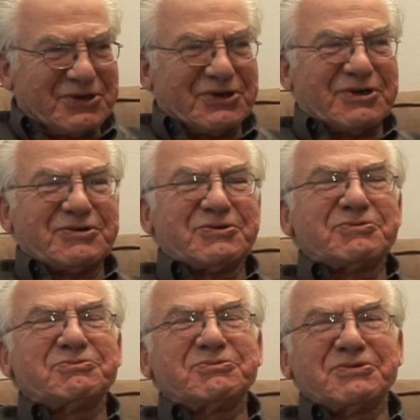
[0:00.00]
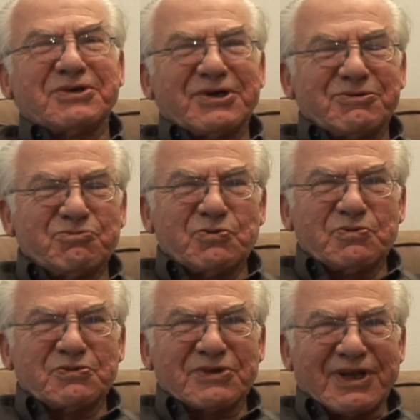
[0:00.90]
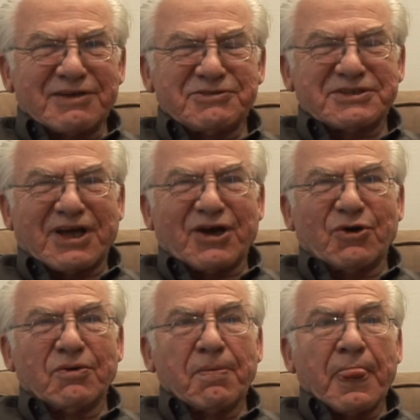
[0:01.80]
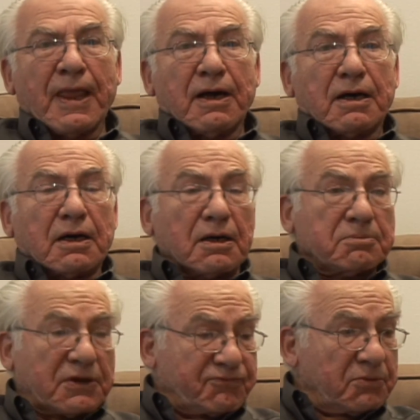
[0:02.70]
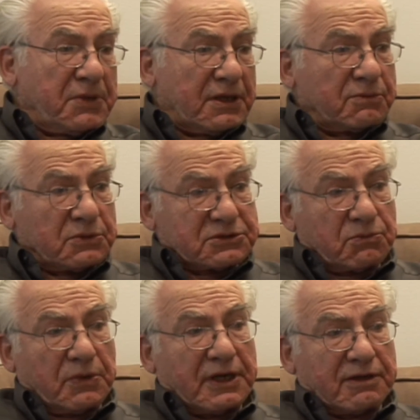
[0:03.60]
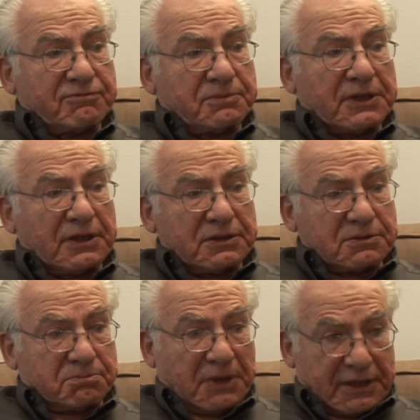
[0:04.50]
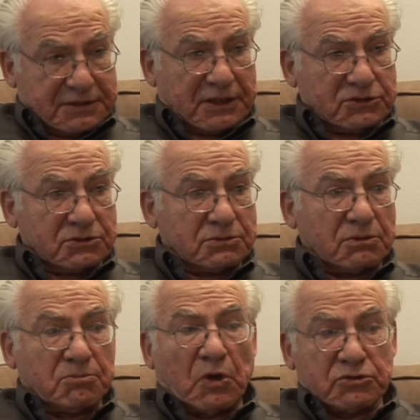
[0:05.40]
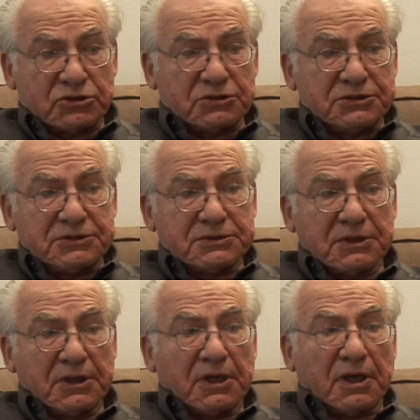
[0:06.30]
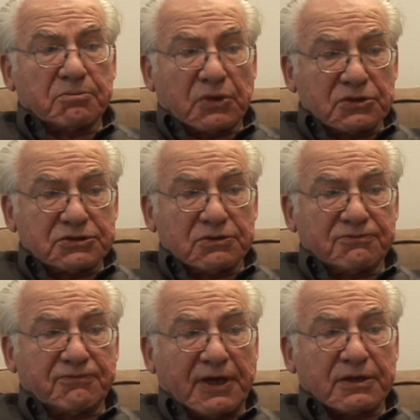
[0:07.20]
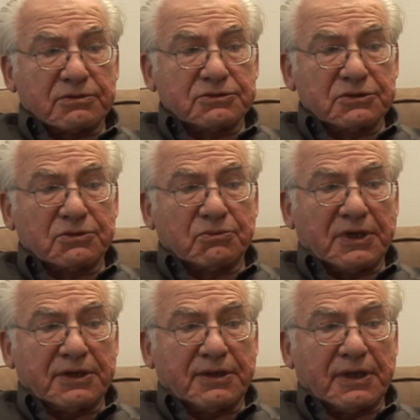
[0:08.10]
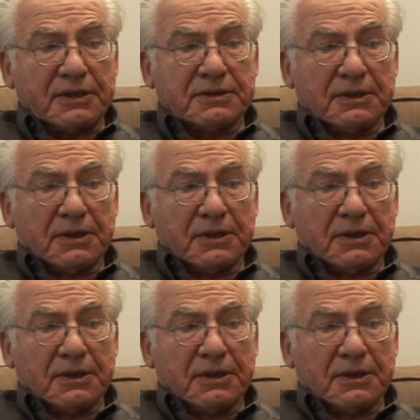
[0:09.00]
mm-hmm. yeah. lifestyle uh, but for me it was a way of beginning to pay attention to emotions and personal factors in a way that